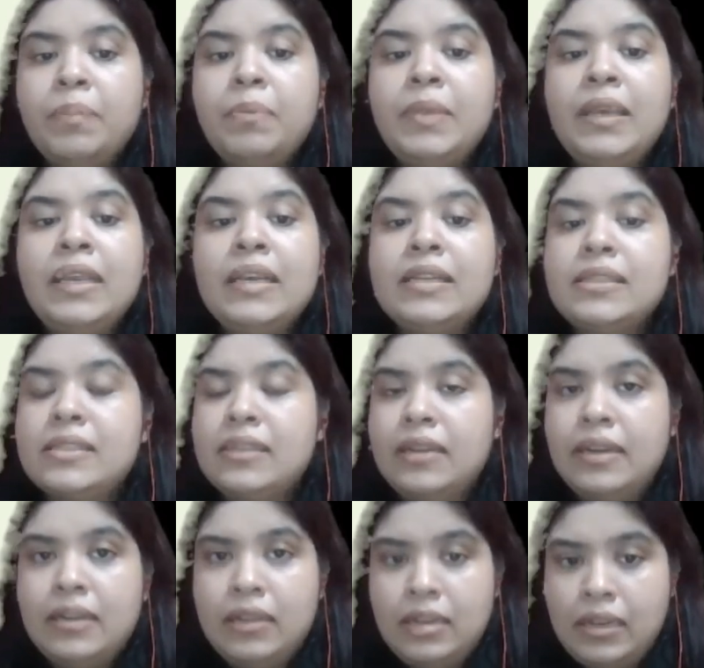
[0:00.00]
P is
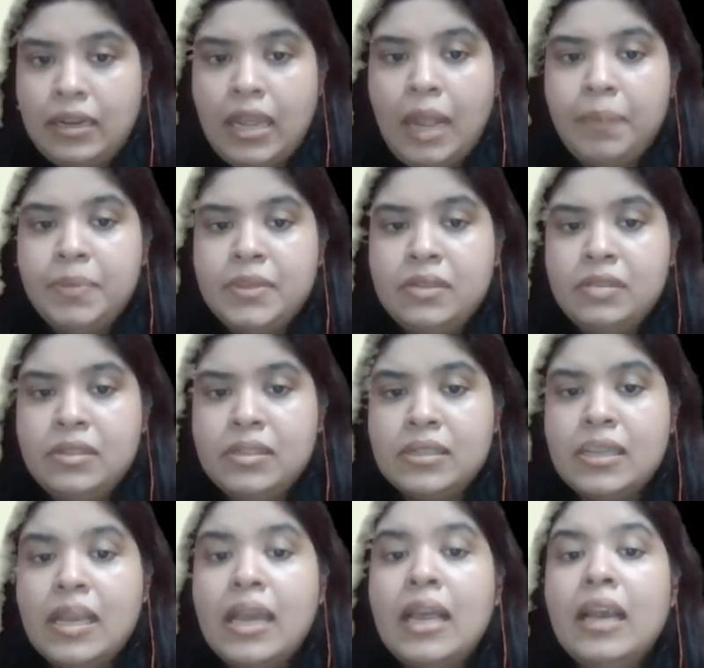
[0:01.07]
written in
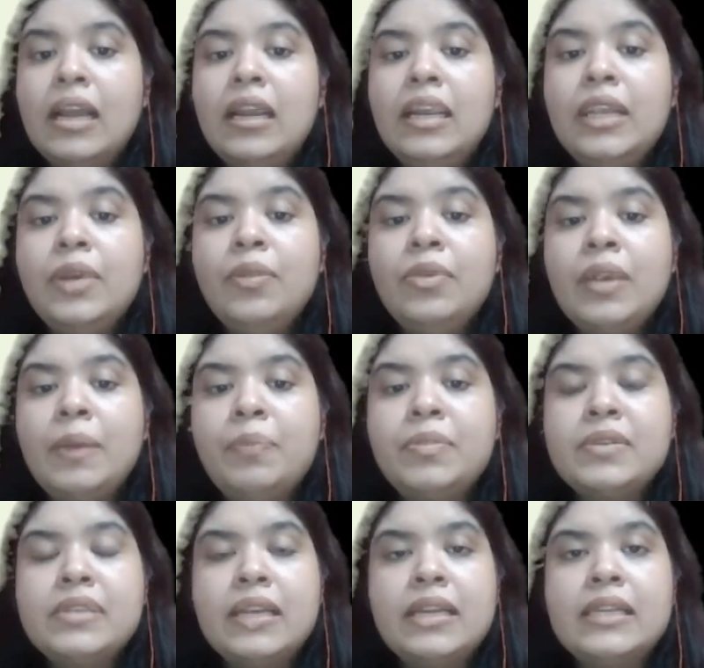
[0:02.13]
capitals. Leo
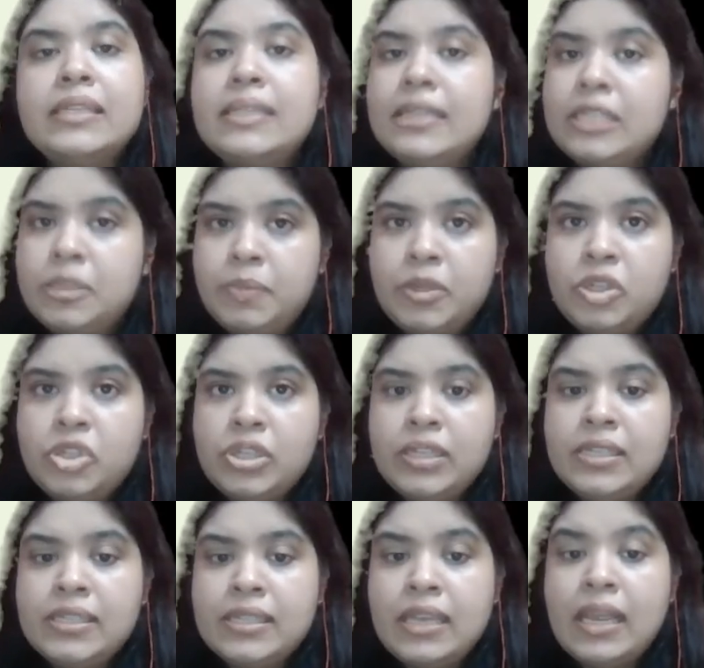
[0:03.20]
represents the
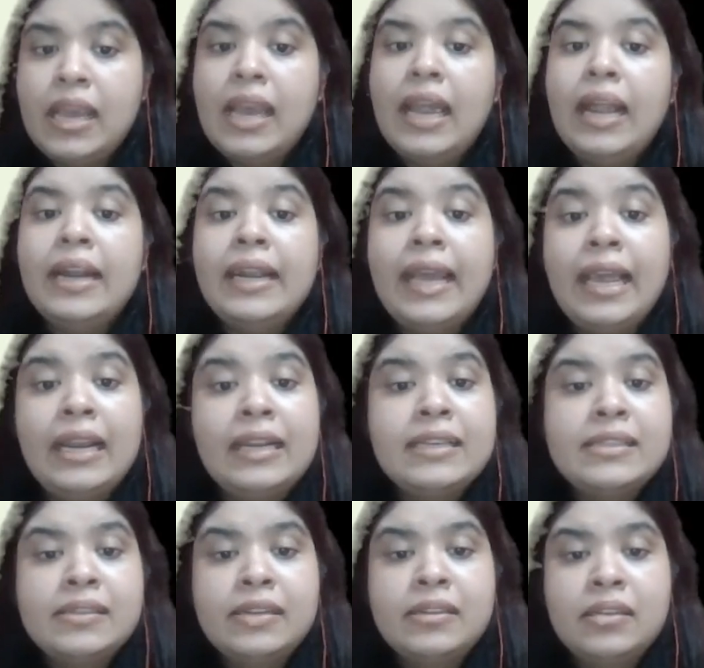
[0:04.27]
species, and L
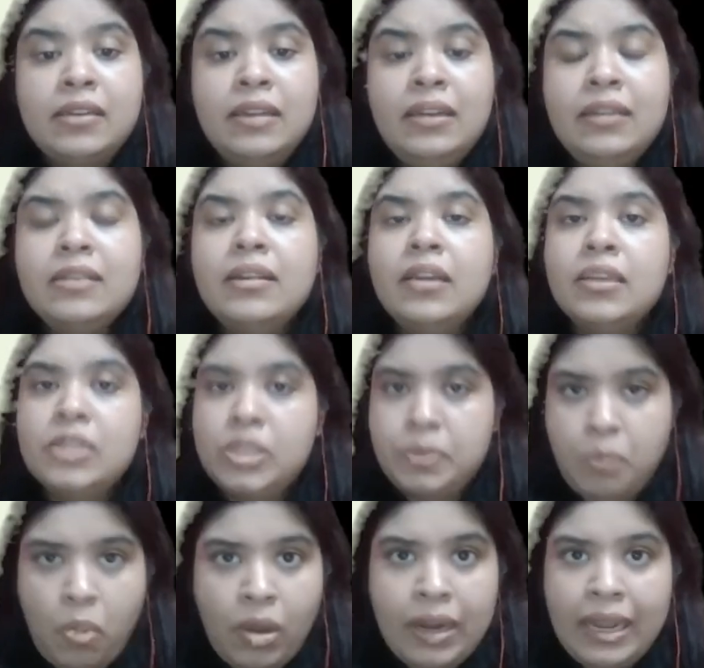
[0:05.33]
is written in
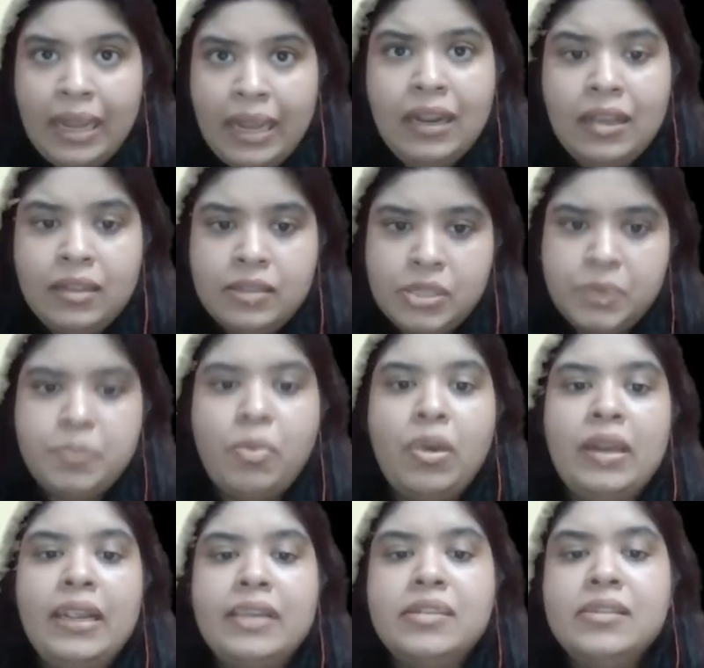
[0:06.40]
small l,
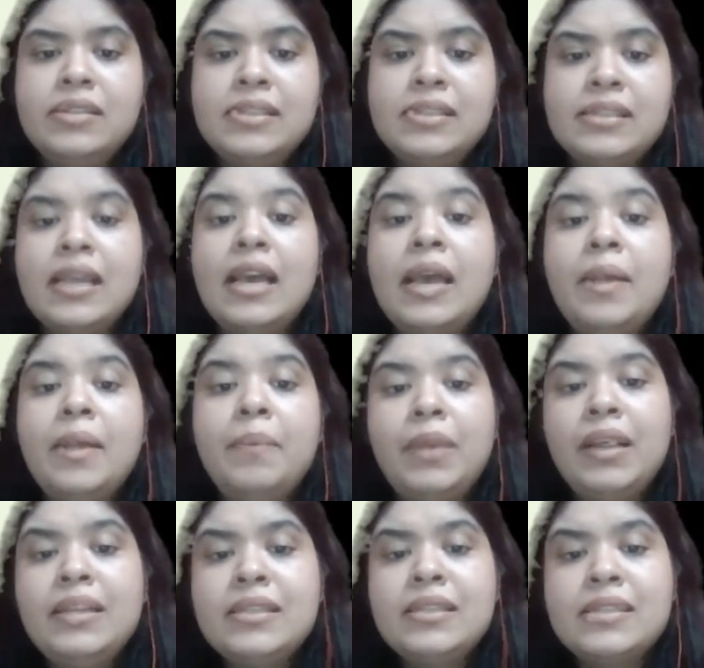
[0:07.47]
small letters,
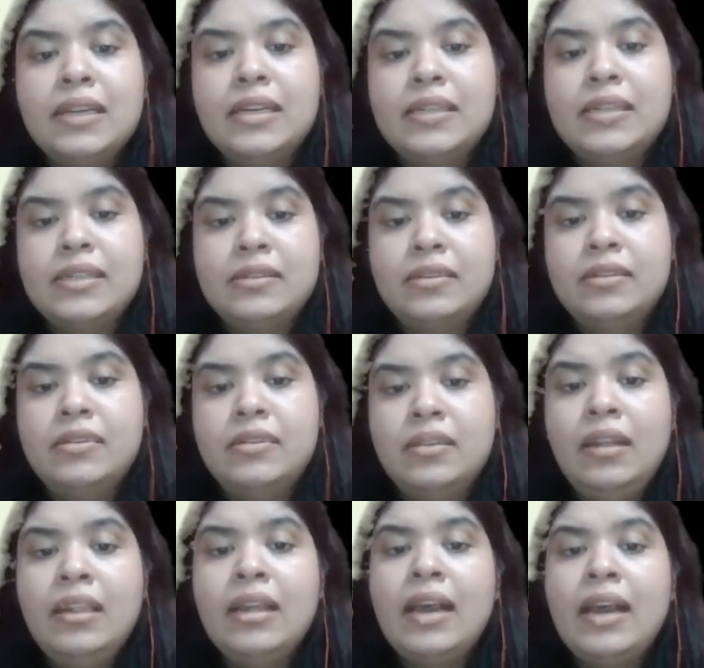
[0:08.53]
plus it is written
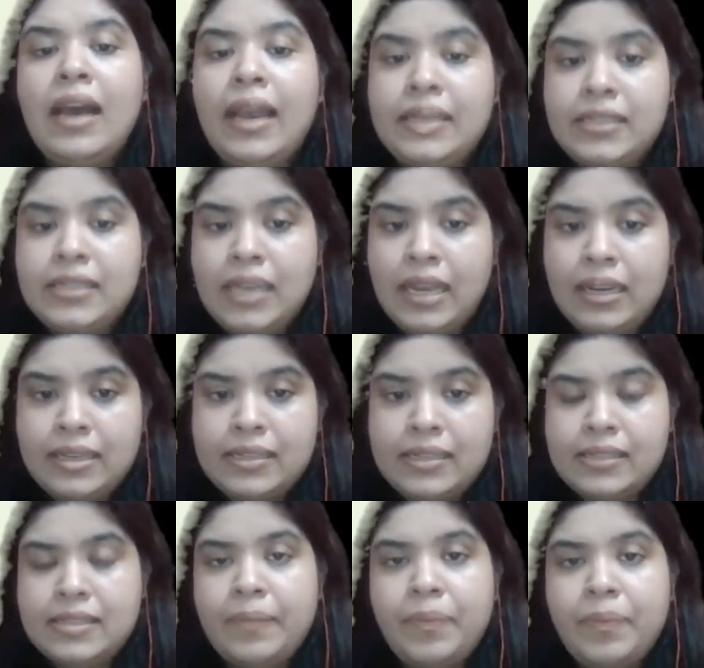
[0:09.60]
in
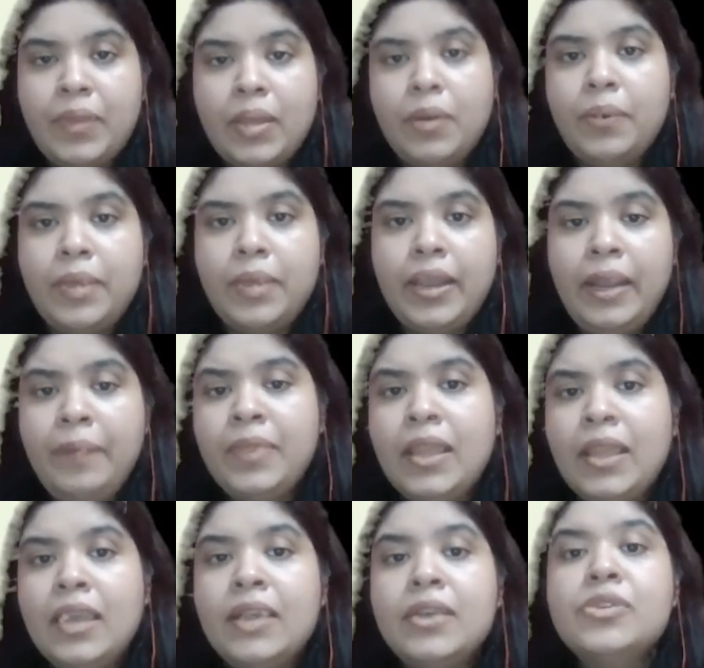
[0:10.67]
italics. Okay.
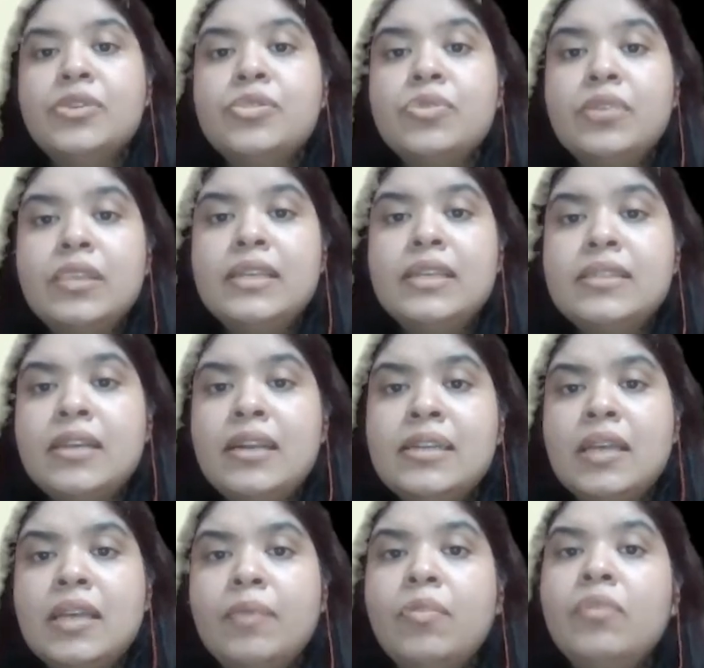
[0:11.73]
So these are
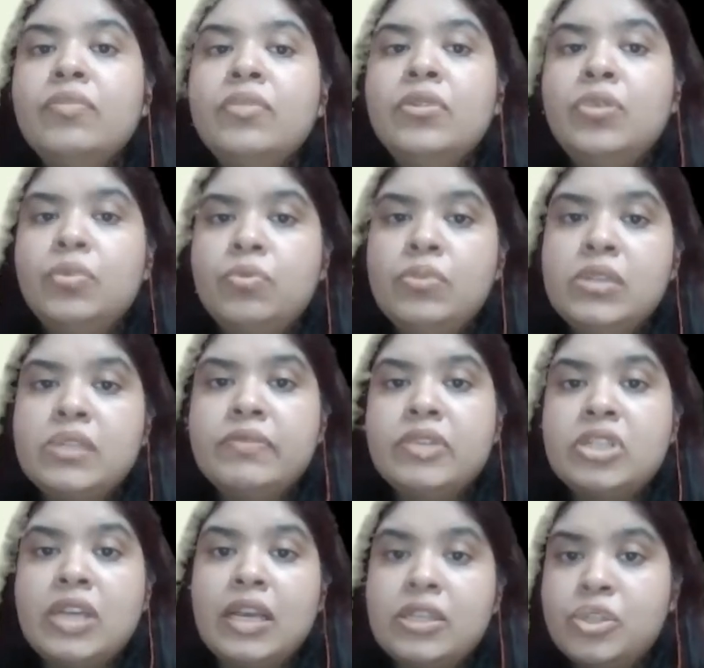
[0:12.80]
some of the rules
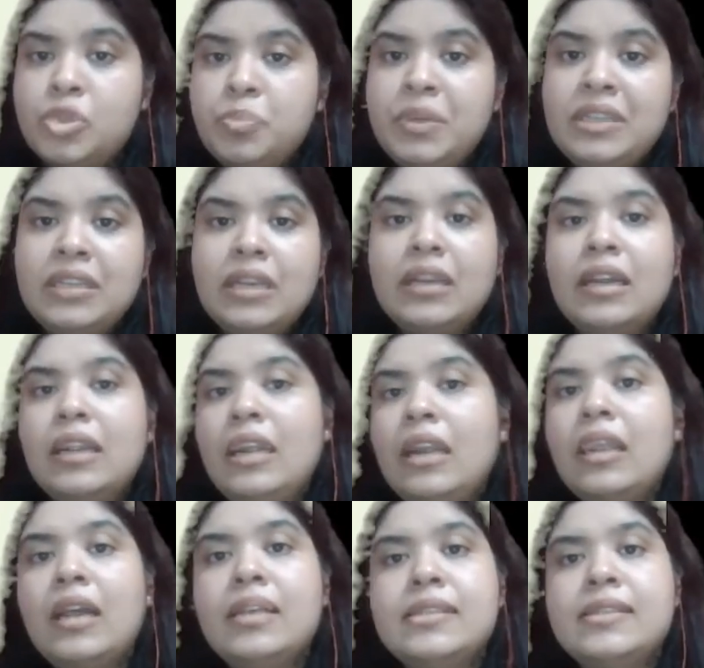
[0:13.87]
which has to be taken in
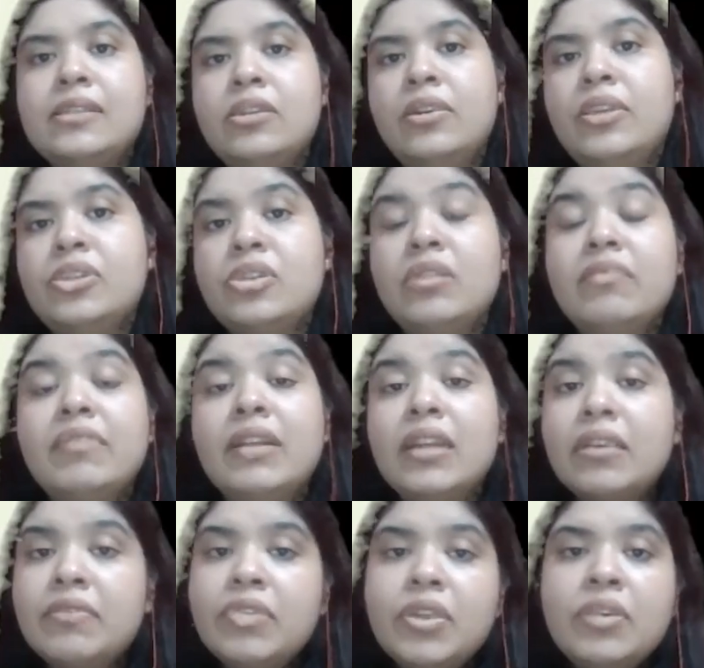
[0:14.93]
consideration
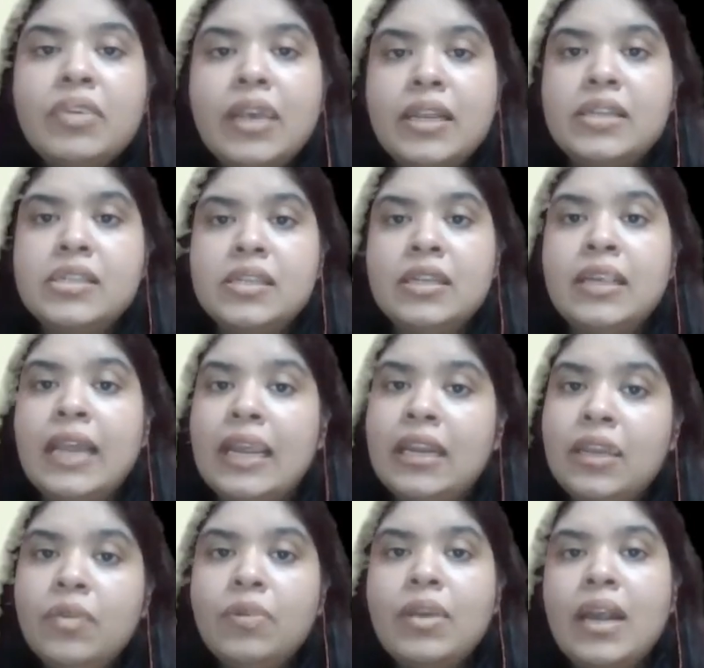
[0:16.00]
whenever you're writing
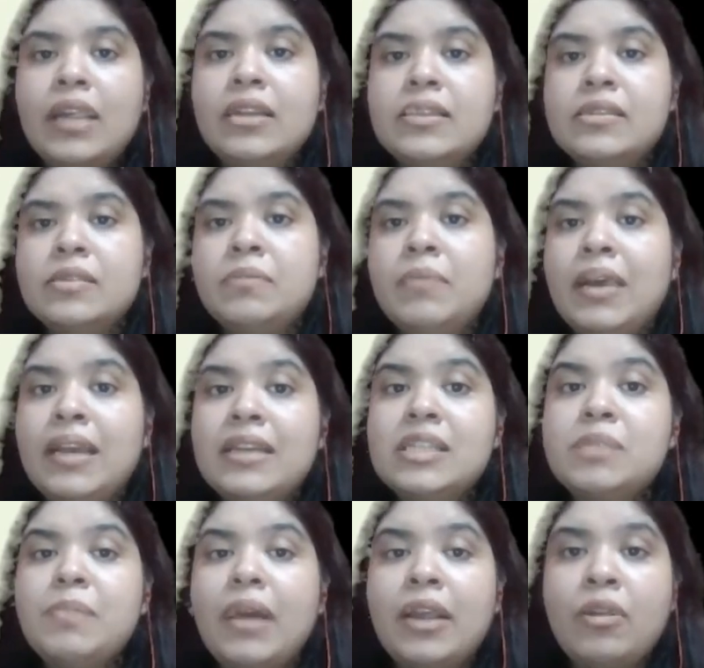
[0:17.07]
any organism by its
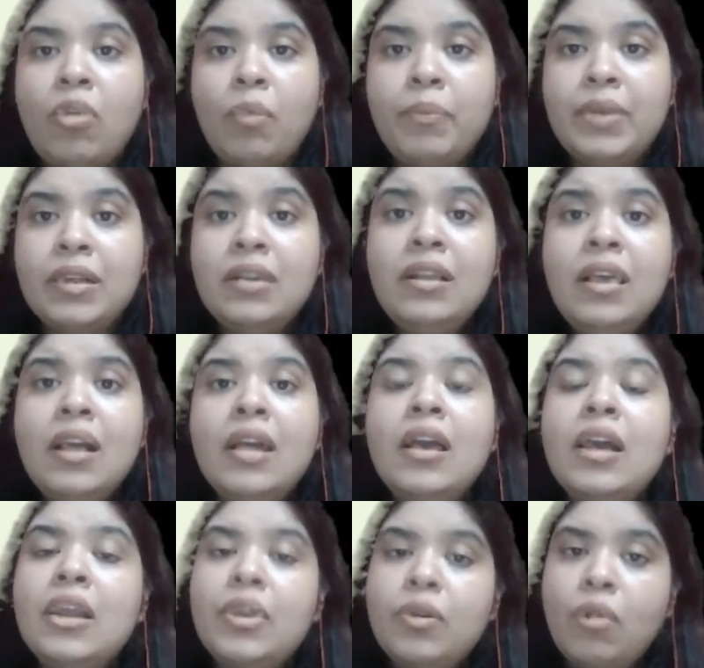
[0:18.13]
binomial
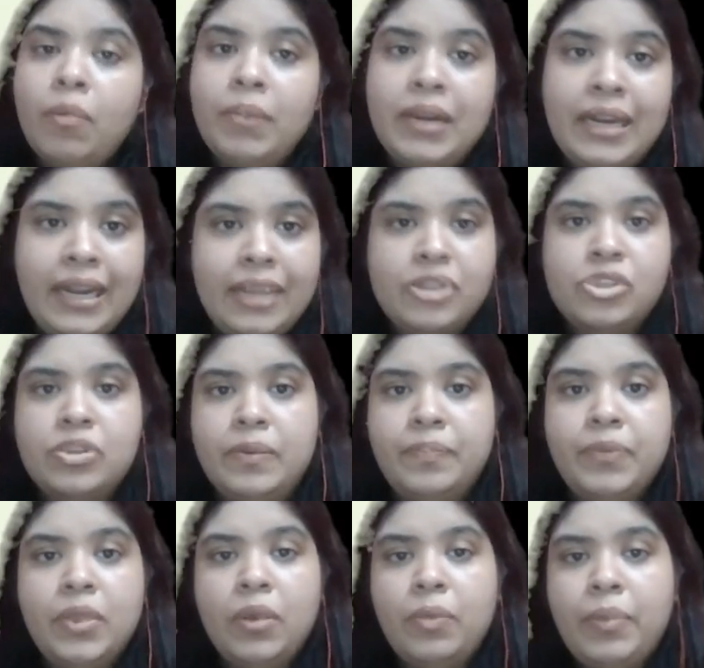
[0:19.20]
nomenclature.
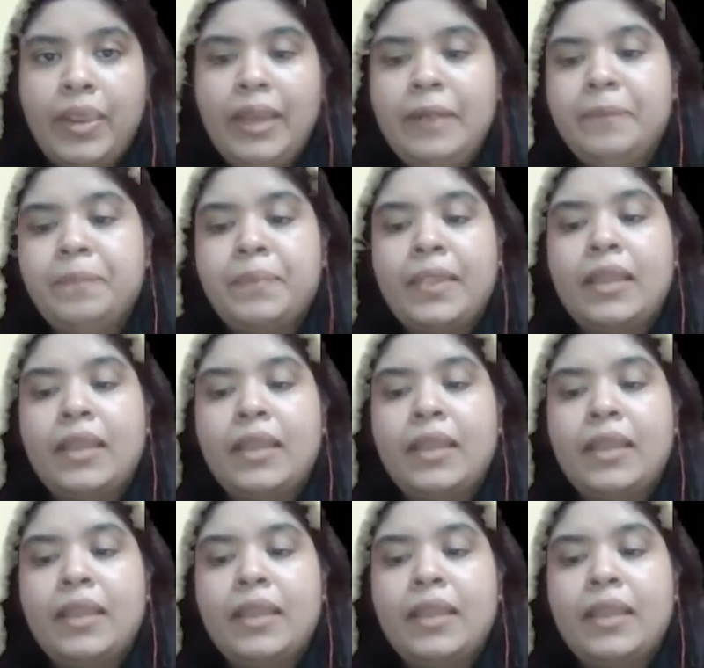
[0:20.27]
Okay.